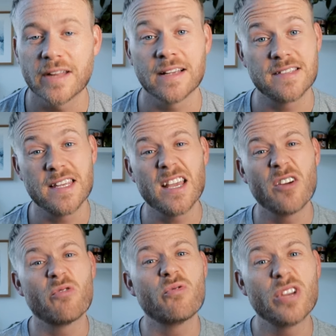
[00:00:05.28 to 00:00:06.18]
That's the
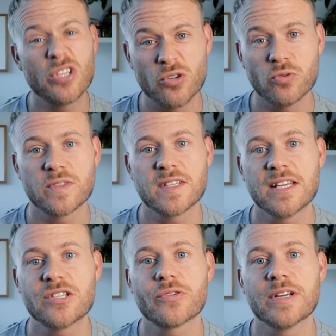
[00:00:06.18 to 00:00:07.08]
original
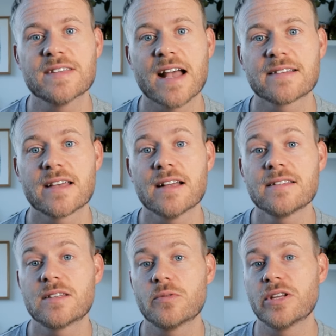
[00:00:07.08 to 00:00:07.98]
stage 3 tax
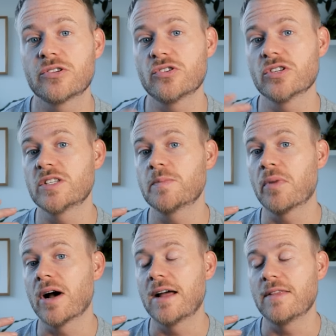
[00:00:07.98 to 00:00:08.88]
cuts that were introduced
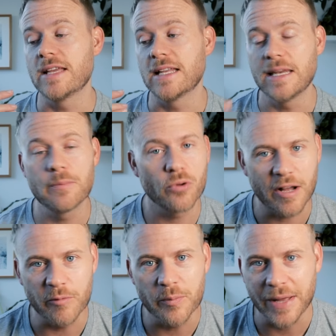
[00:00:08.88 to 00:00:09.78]
by the Liberal
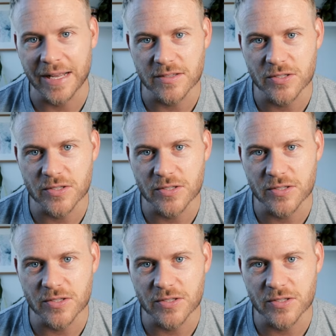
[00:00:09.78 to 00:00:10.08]
government back in